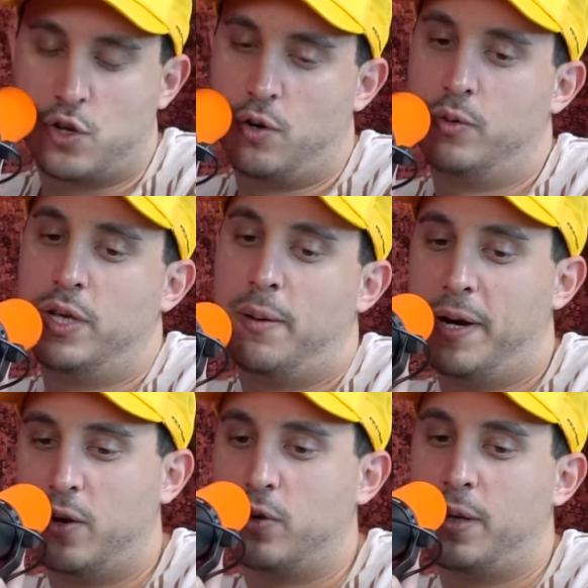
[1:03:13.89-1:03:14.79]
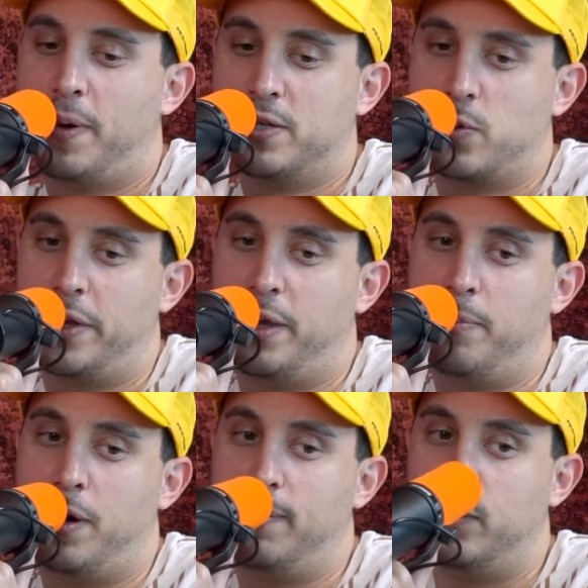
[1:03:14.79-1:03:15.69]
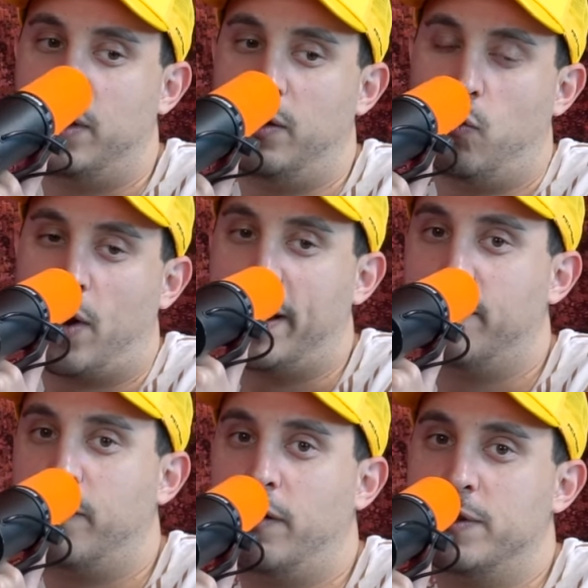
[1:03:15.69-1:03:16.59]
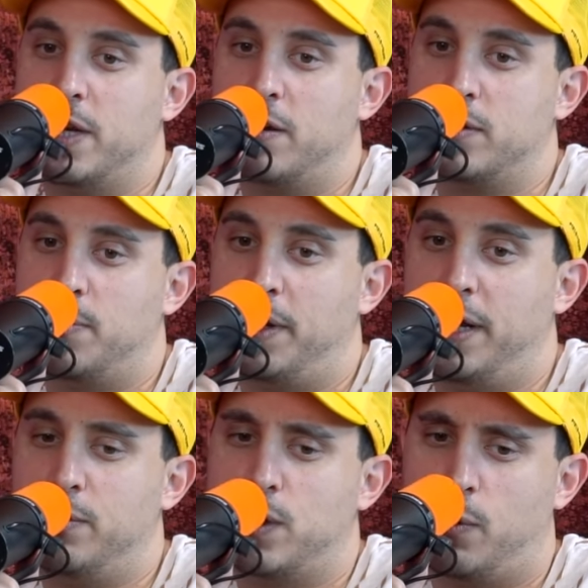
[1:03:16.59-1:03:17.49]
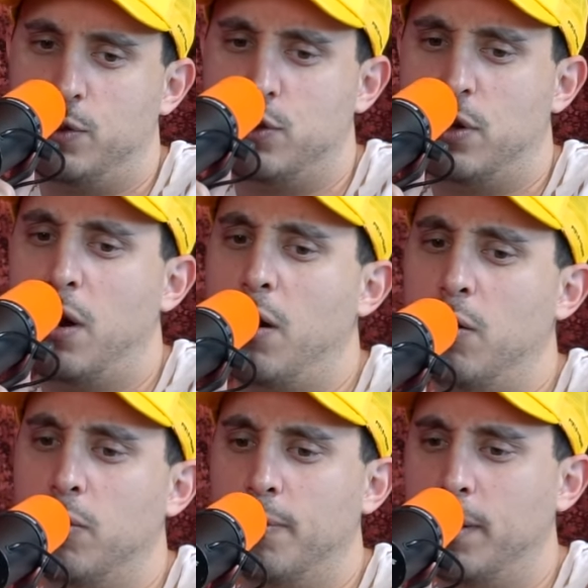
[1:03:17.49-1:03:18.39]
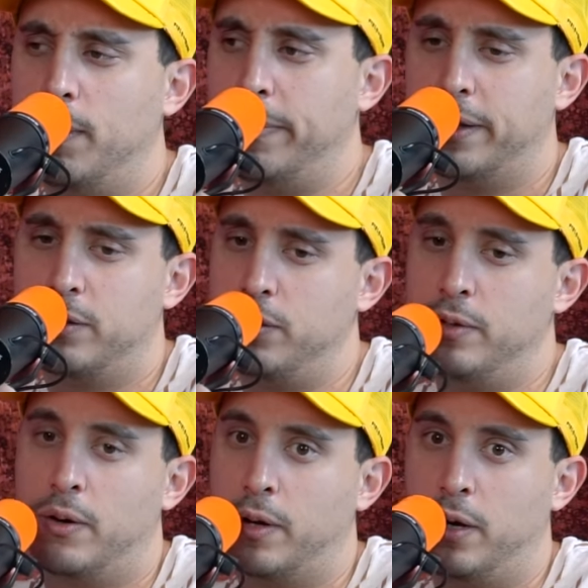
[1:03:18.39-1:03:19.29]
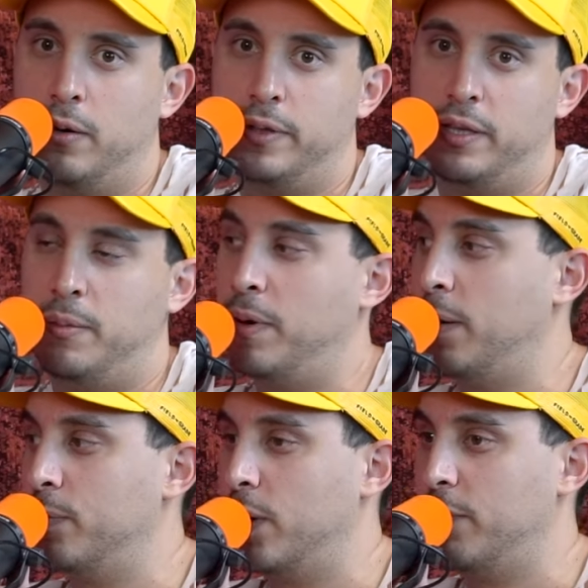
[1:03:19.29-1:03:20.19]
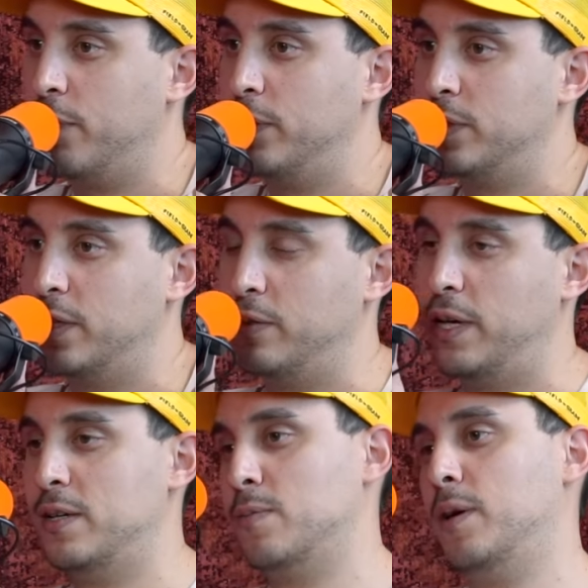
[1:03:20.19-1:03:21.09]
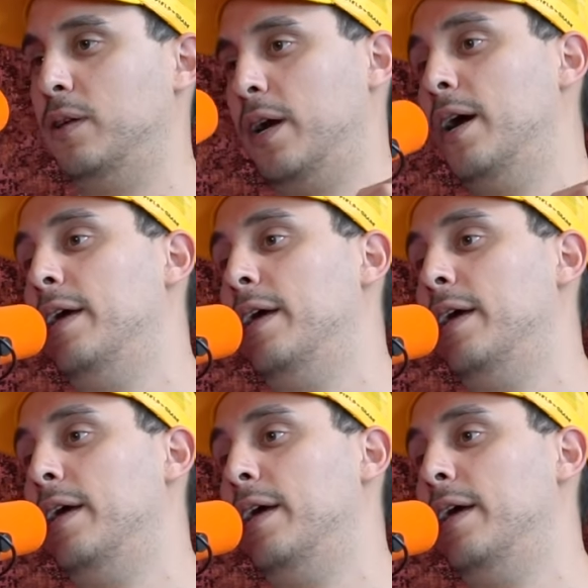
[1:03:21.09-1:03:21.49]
So yeah, my uncle that passed away, they bombed right in front of his house, and my dad was like, we should go. Well, I'm like, dude, don't go. And then they bombed right in front to kill the Hezbollah